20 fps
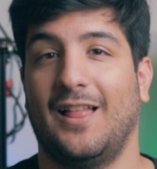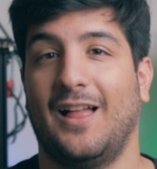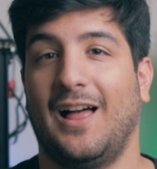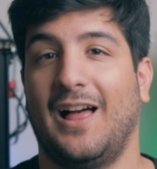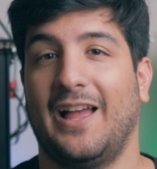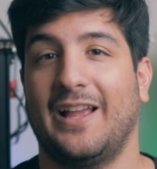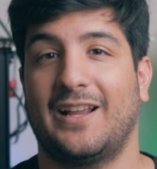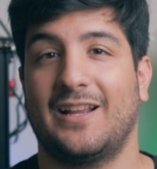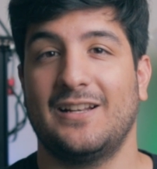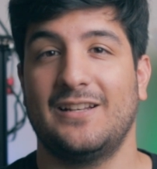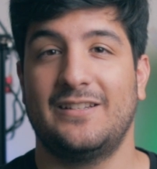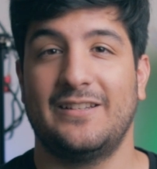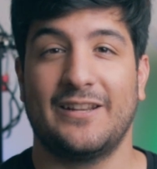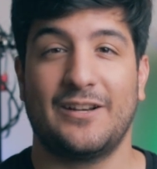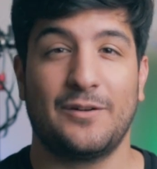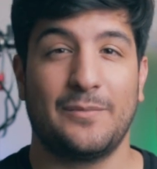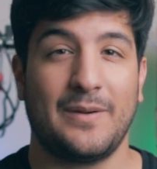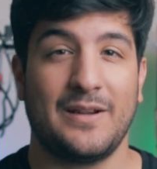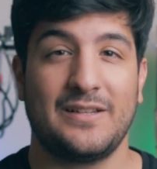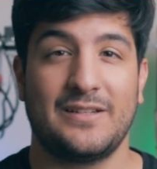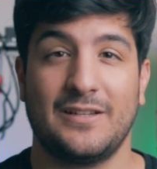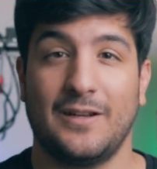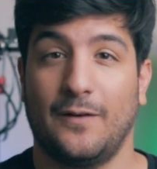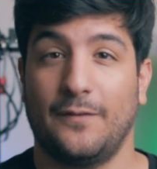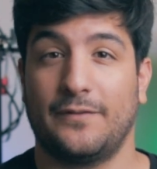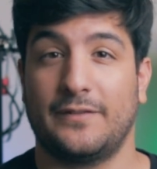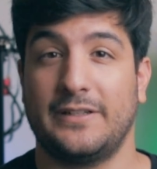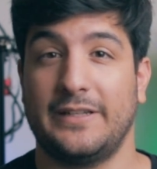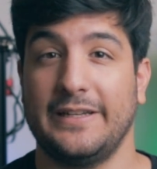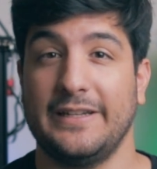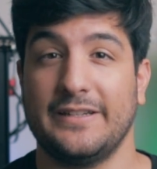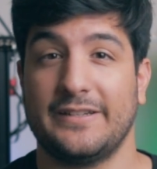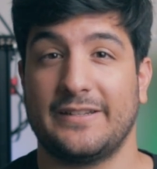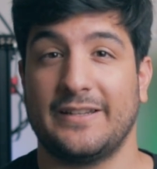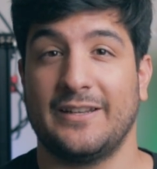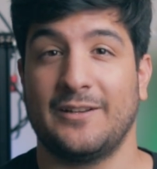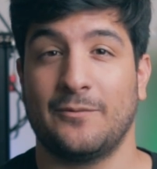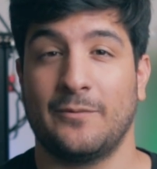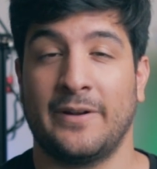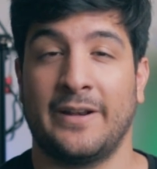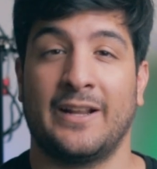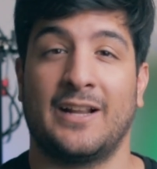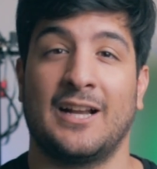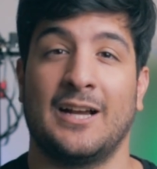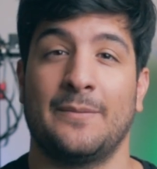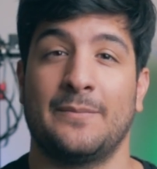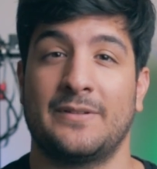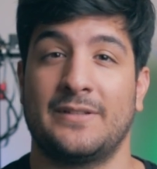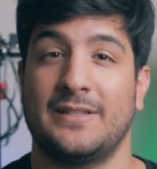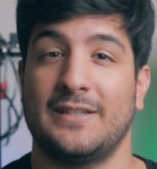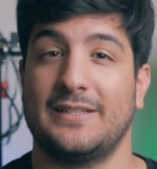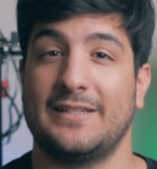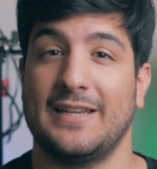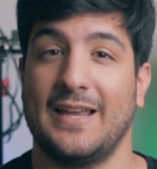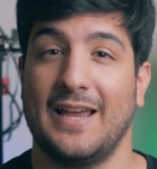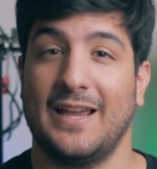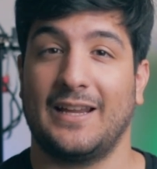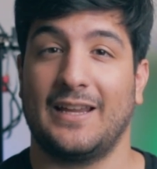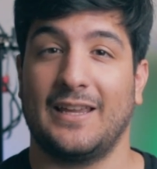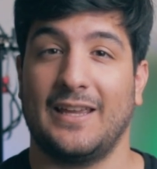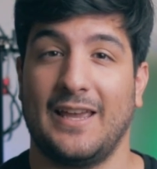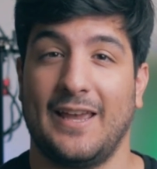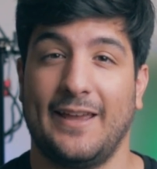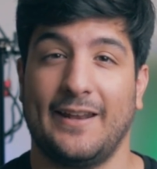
I consider myself decent when it comes to tech,